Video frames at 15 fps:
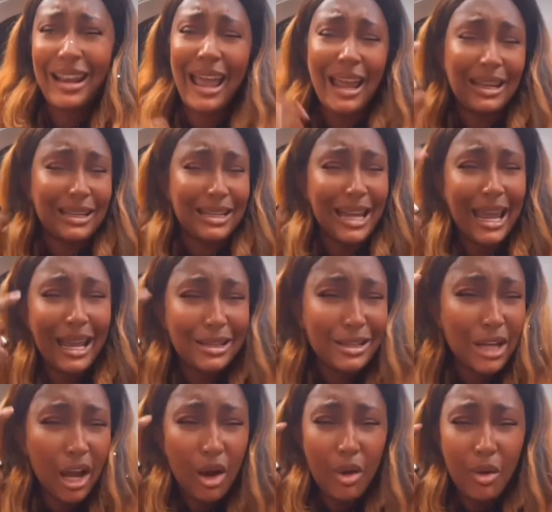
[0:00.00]
Like
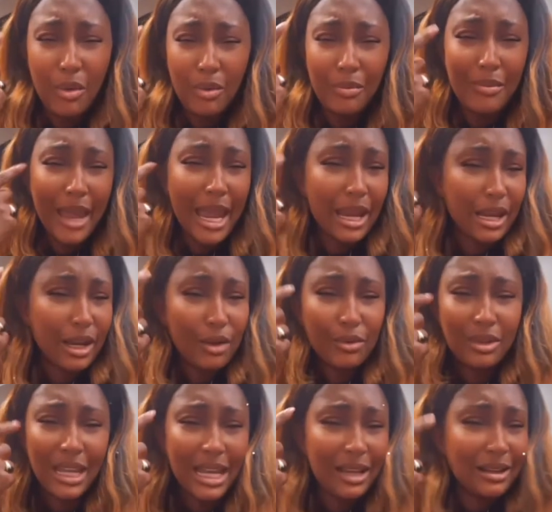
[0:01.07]
that don't make you
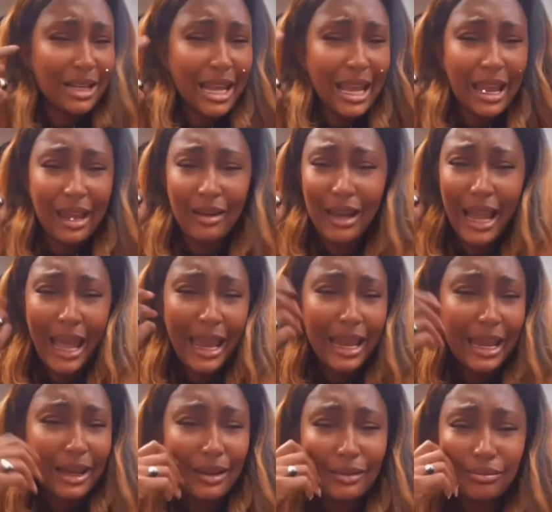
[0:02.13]
think that
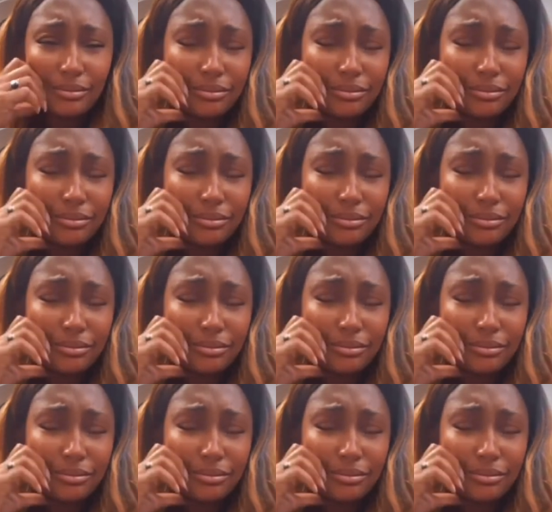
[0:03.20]
like